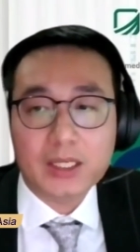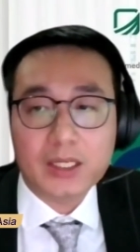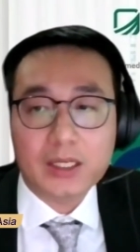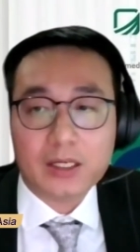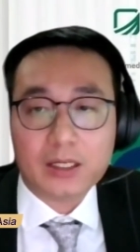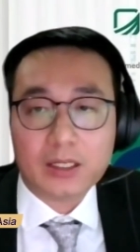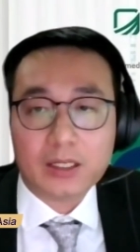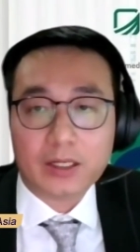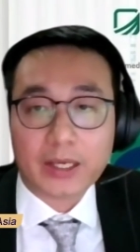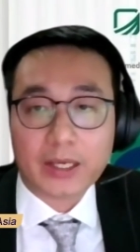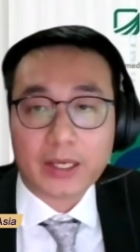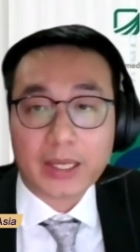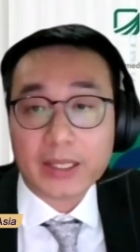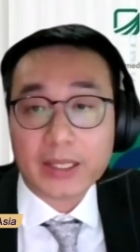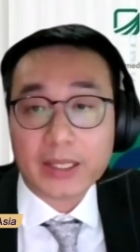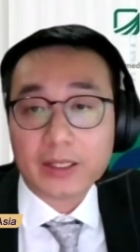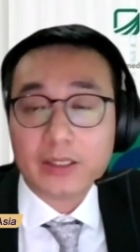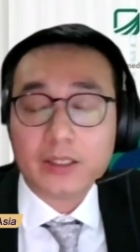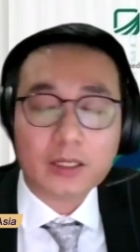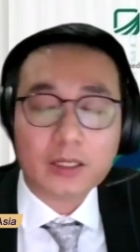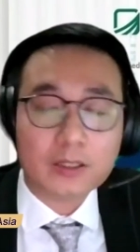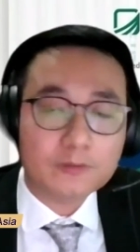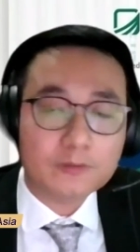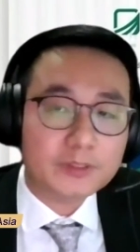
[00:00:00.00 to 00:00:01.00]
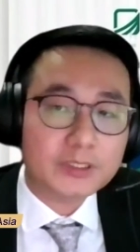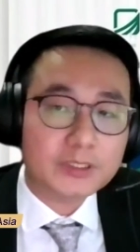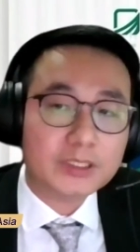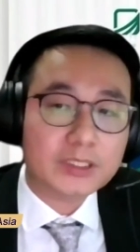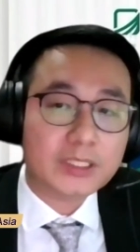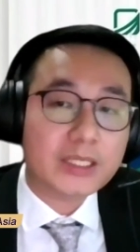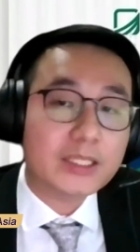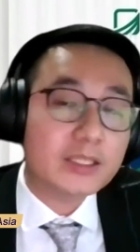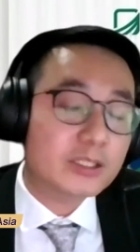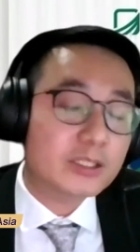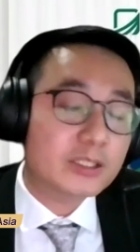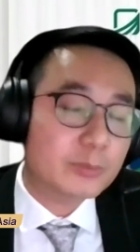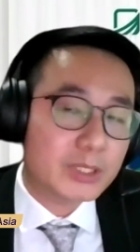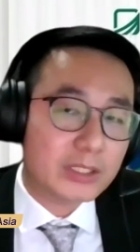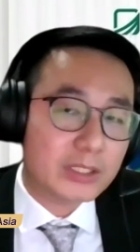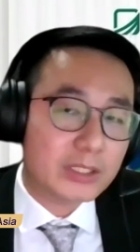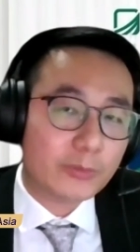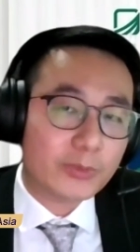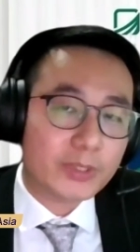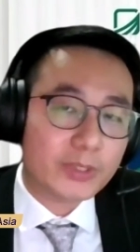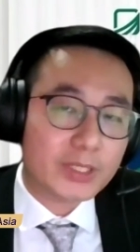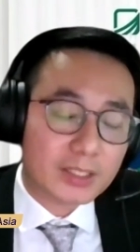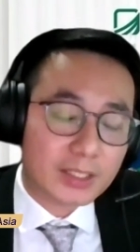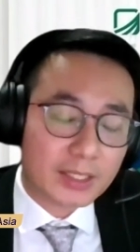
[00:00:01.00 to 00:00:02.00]
And I cover
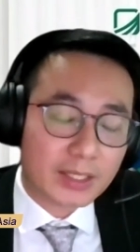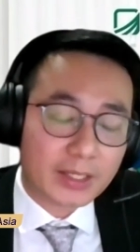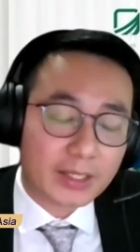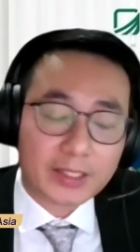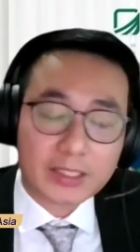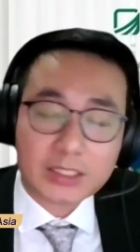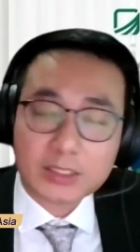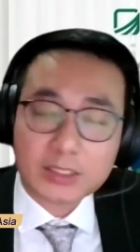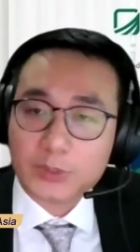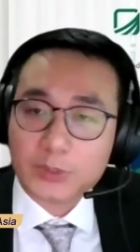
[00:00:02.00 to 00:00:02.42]
intermediary clients,